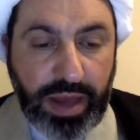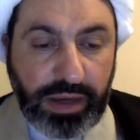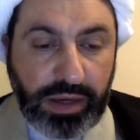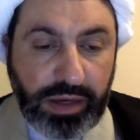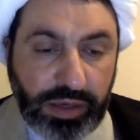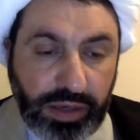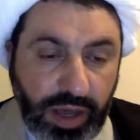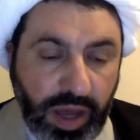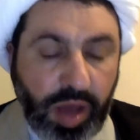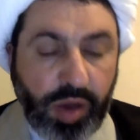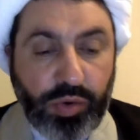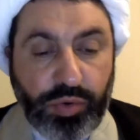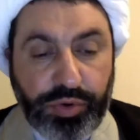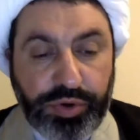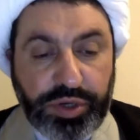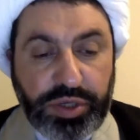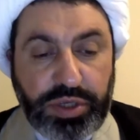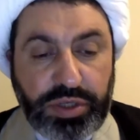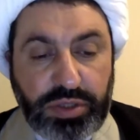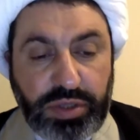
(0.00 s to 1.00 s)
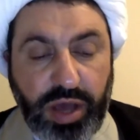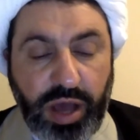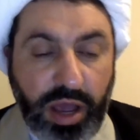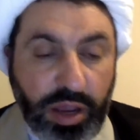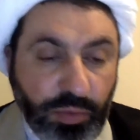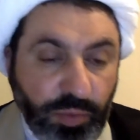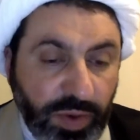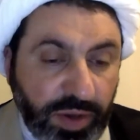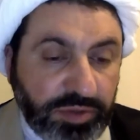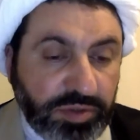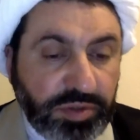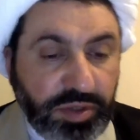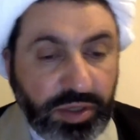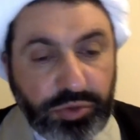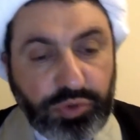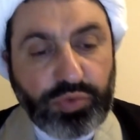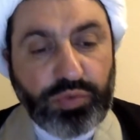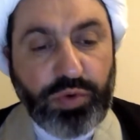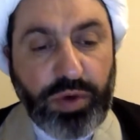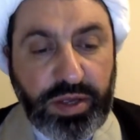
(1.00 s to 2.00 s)
Allah urid, I want
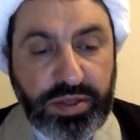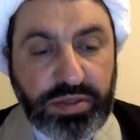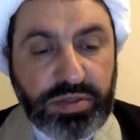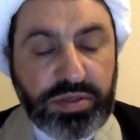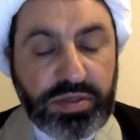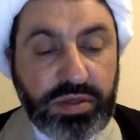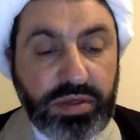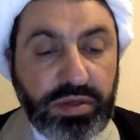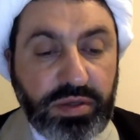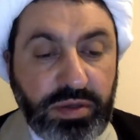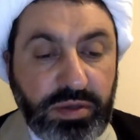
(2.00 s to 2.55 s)
not to want.